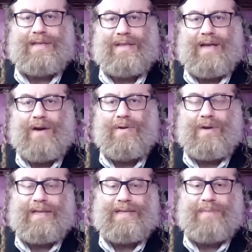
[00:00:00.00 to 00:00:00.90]
And
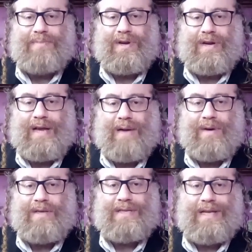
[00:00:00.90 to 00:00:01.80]
our contemporary
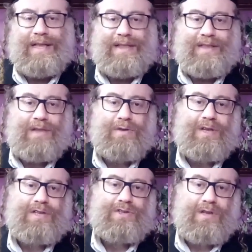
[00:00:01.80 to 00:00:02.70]
rabbis they
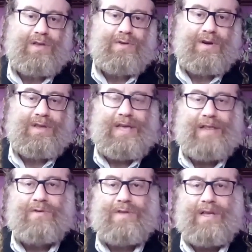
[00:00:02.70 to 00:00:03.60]
look at Shulchan Aruch,
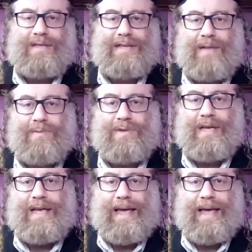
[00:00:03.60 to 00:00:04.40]
they look at Talmud,